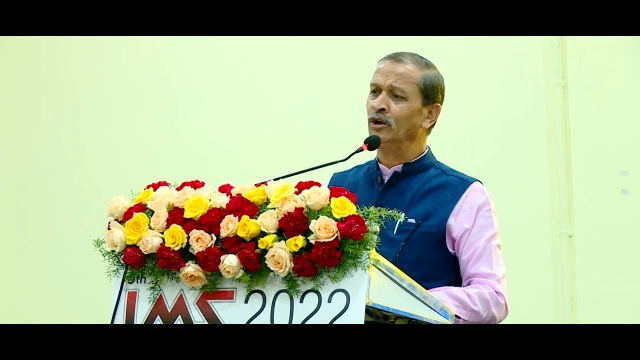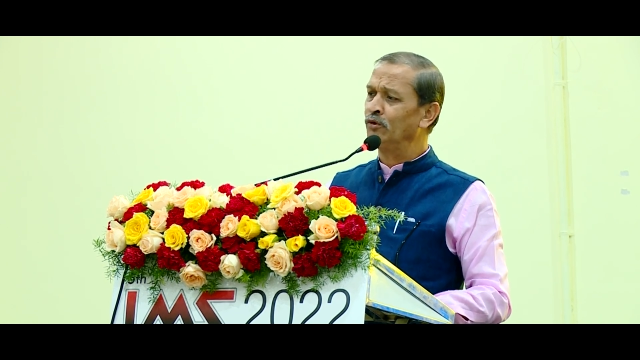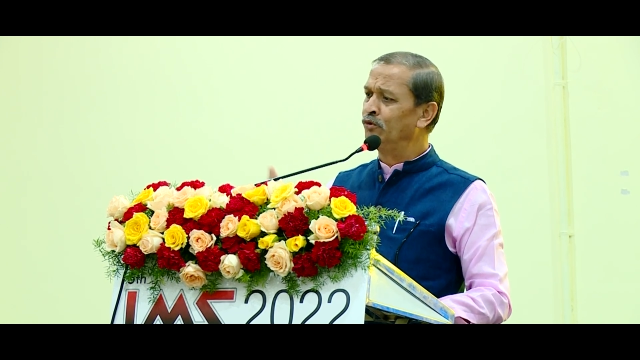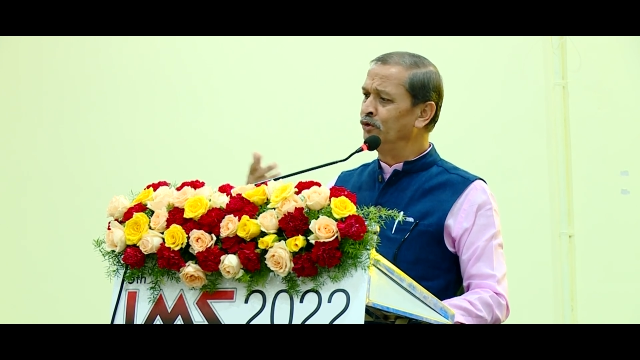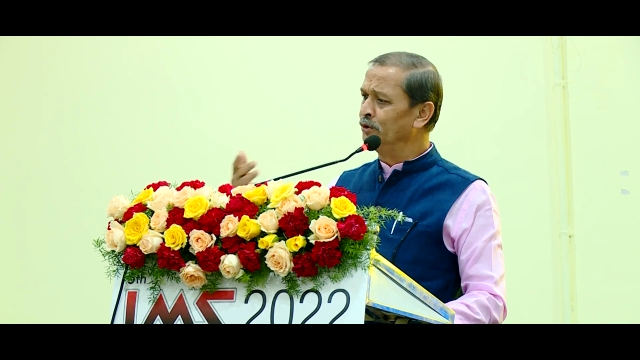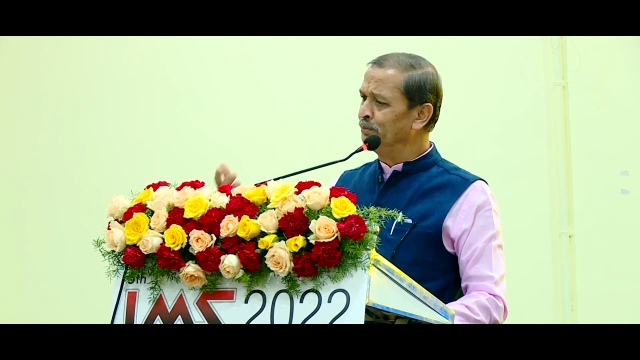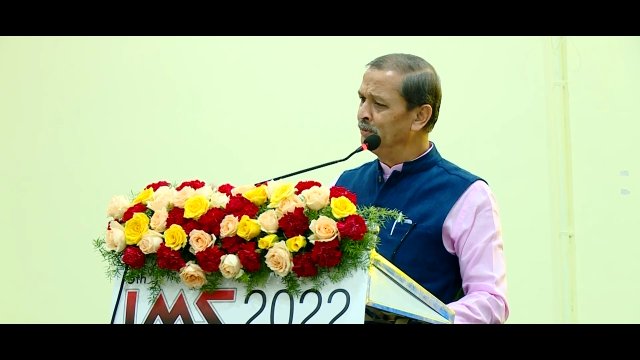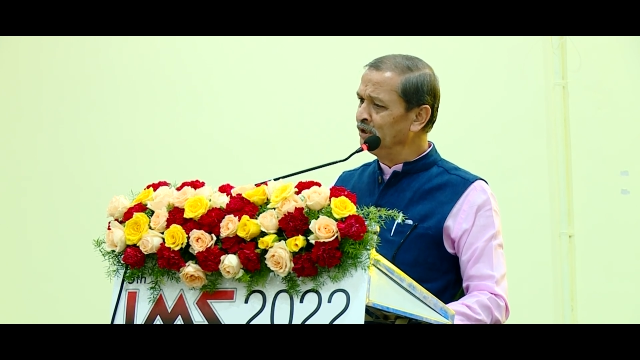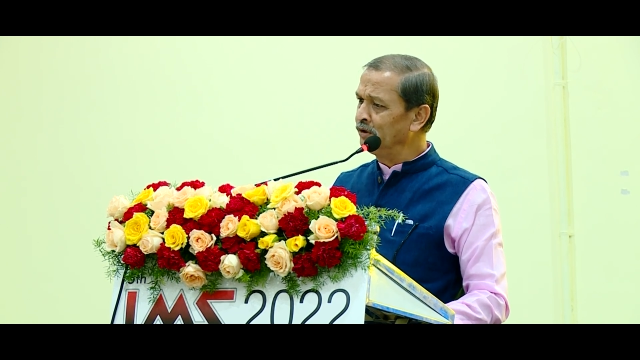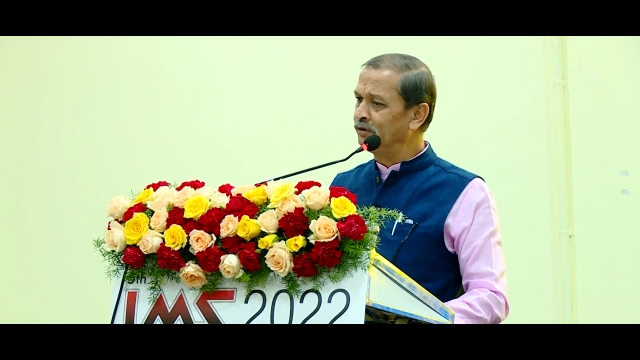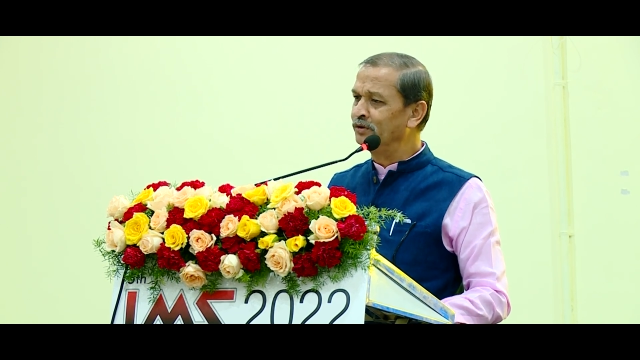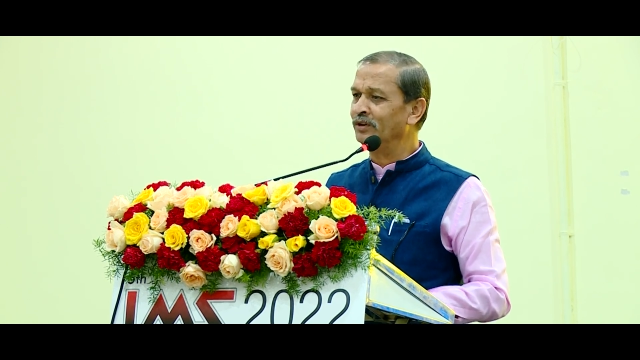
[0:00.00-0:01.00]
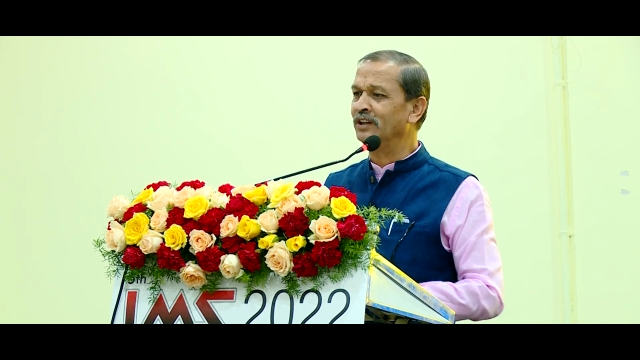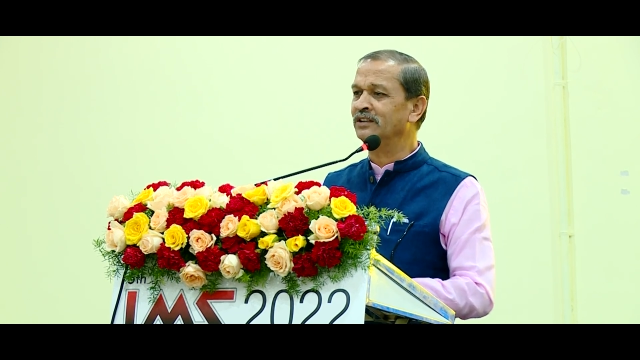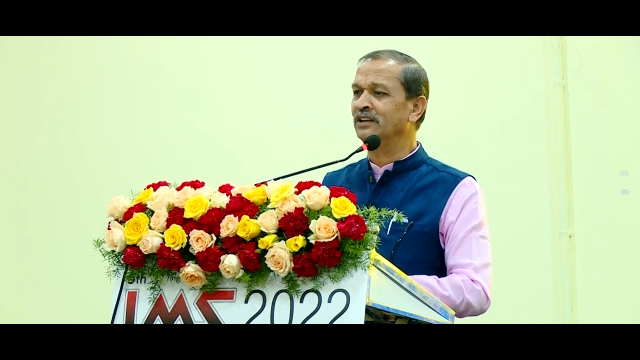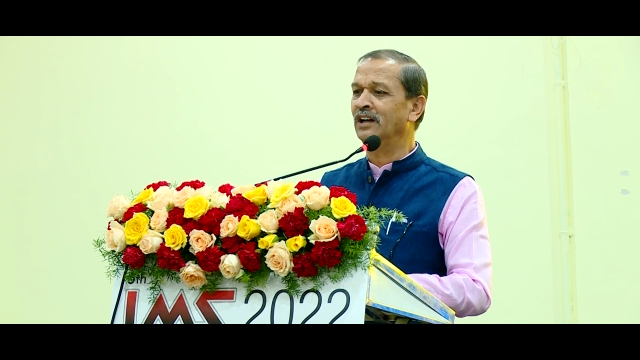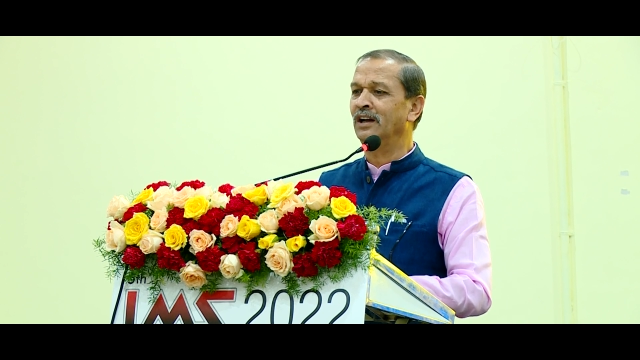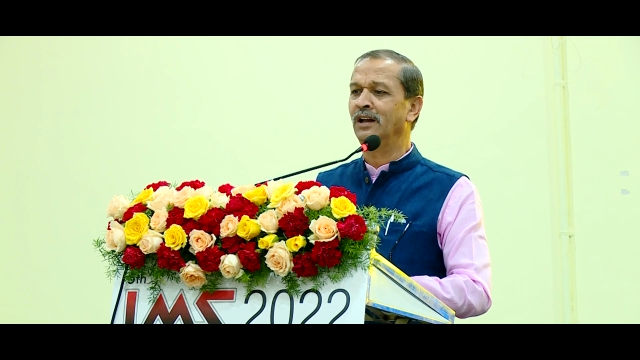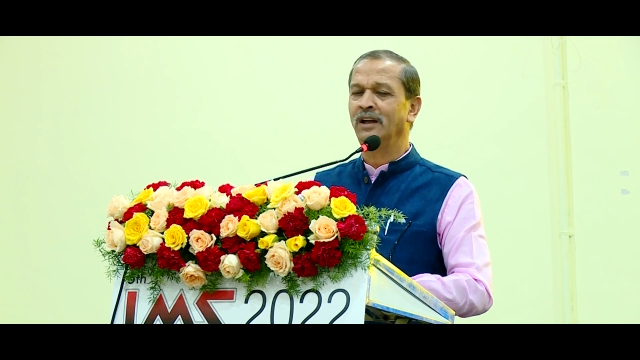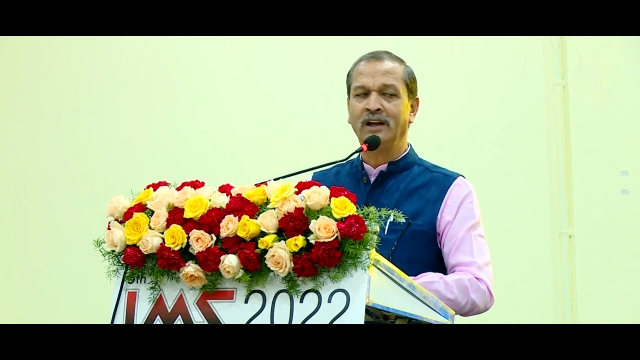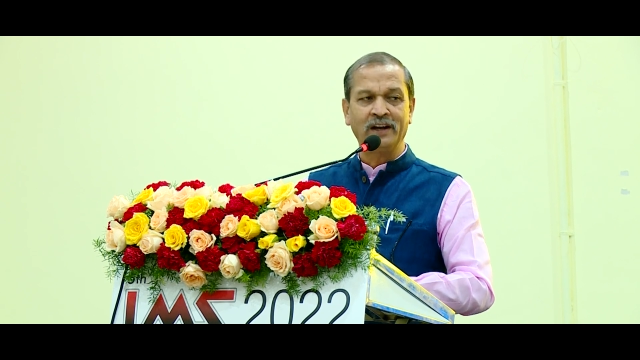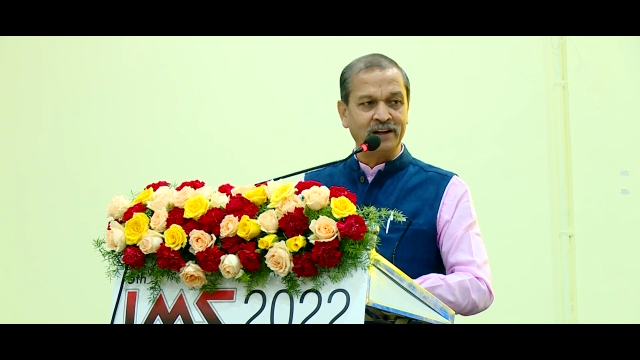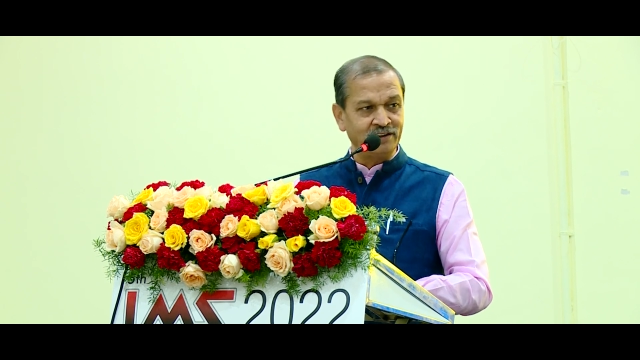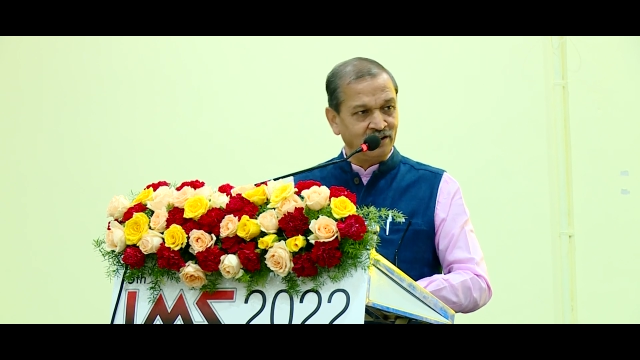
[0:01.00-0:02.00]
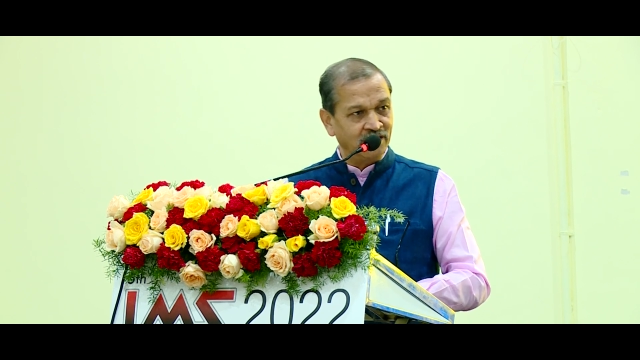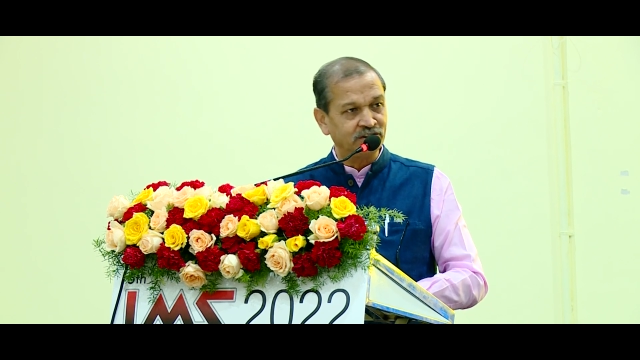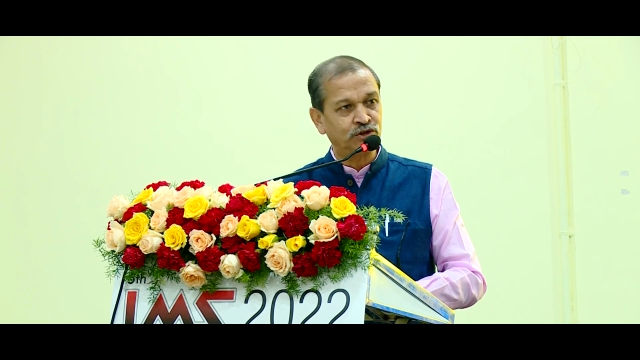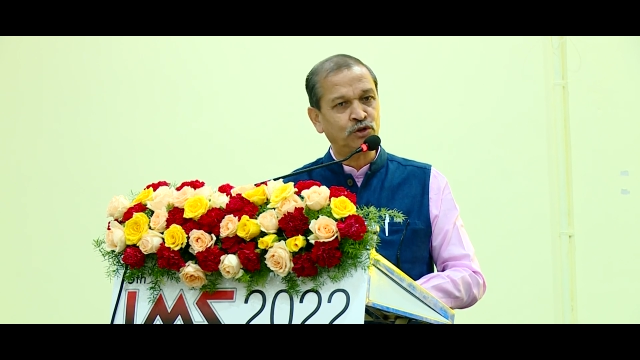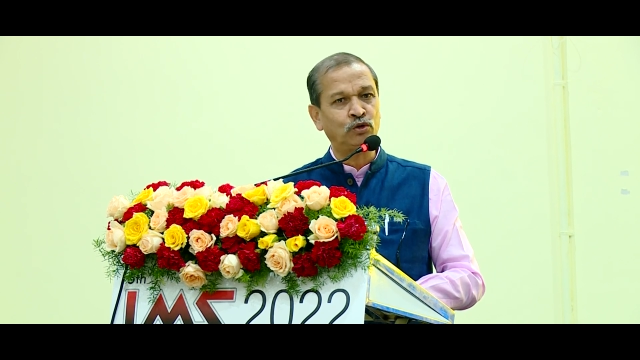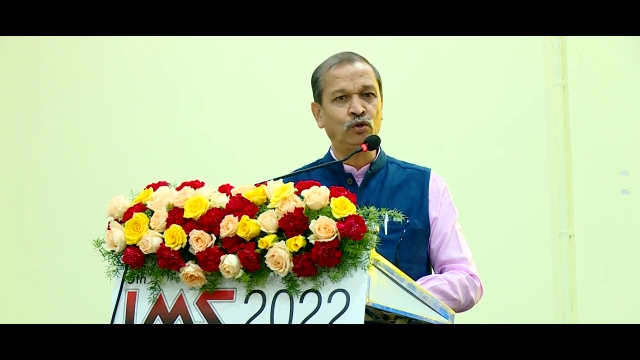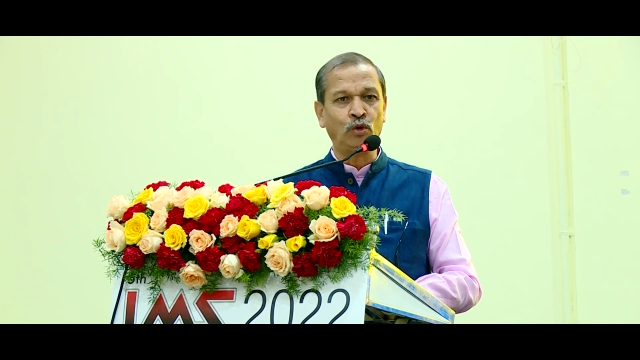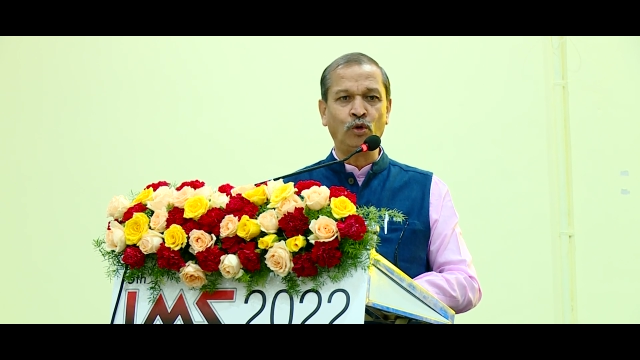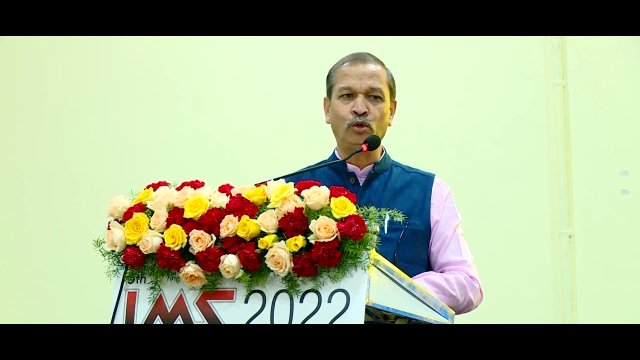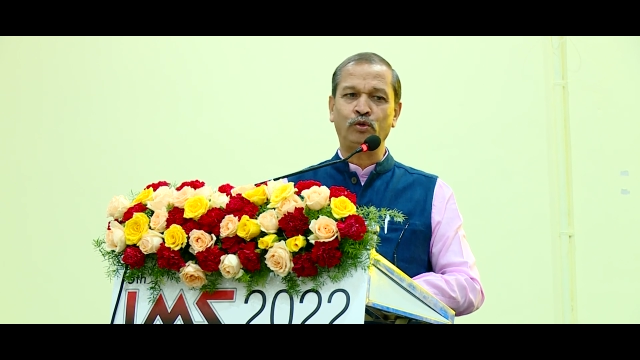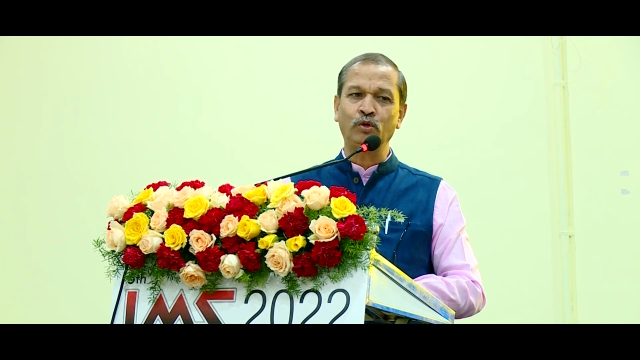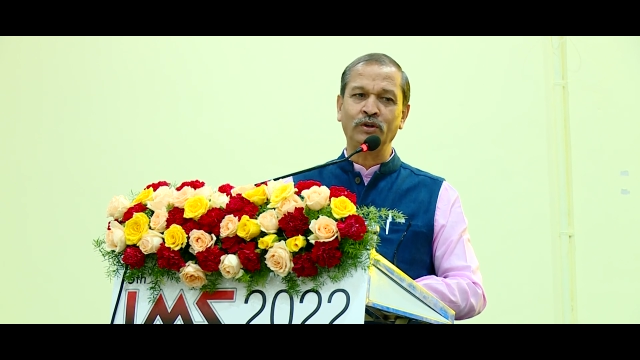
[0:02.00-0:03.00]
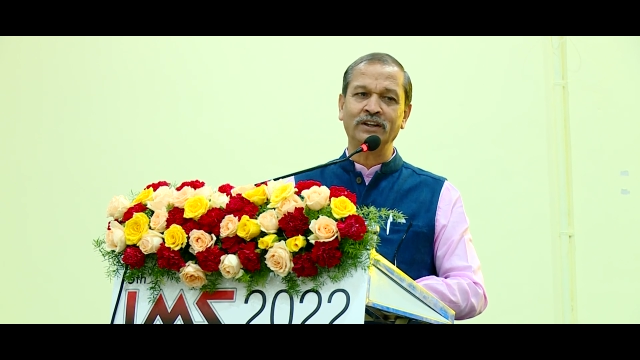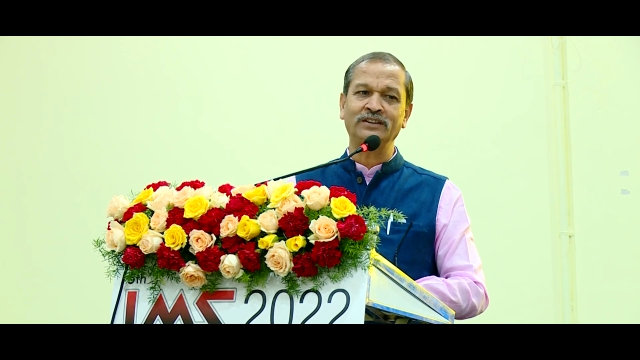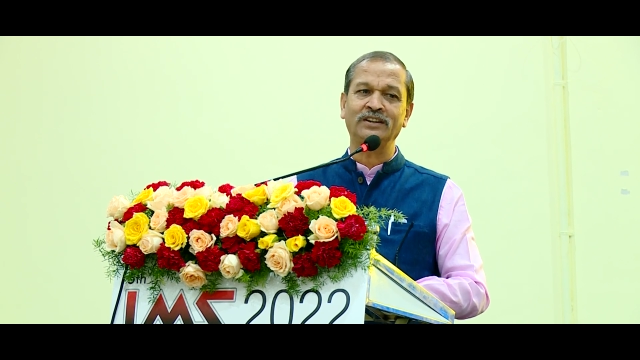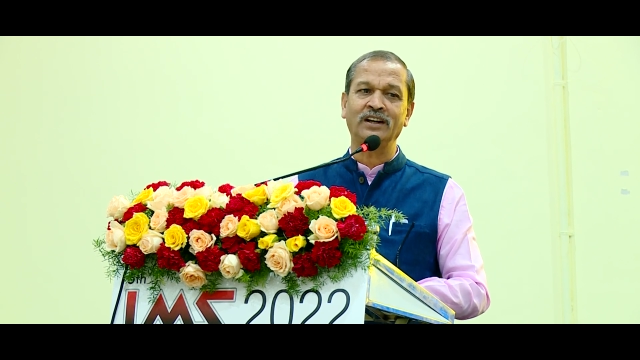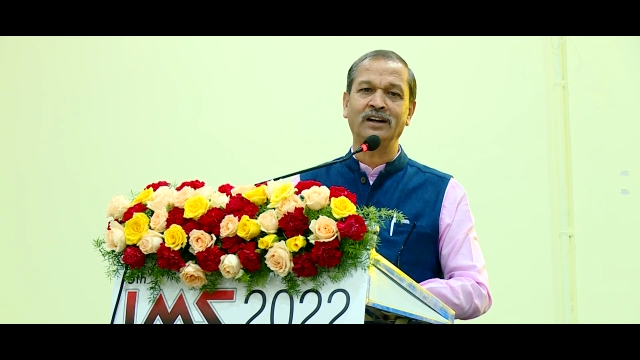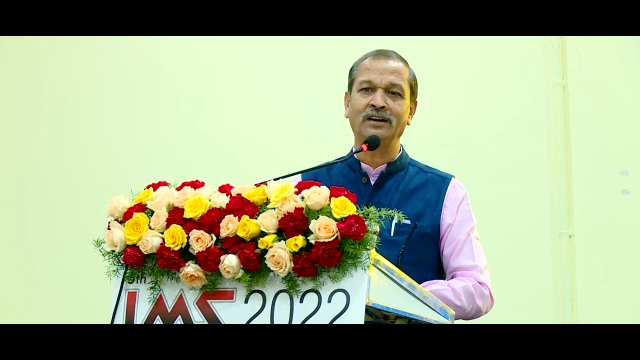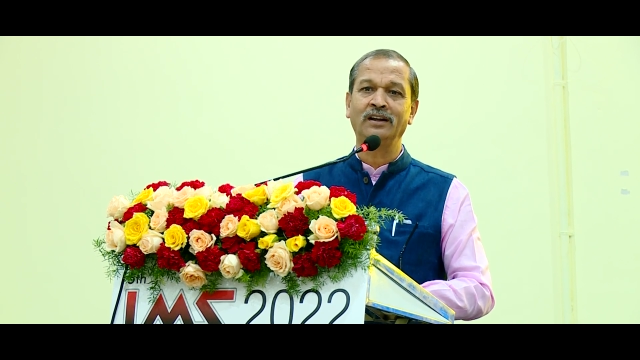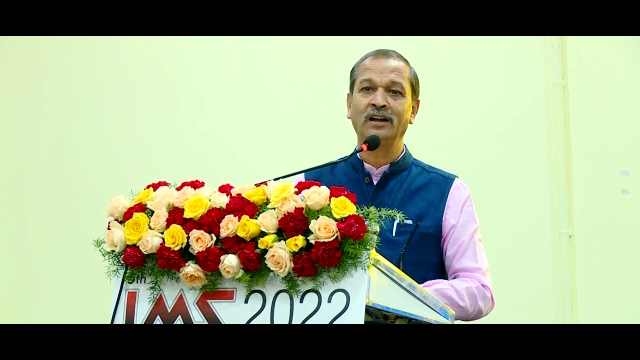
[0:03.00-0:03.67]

We meet together and let's grow together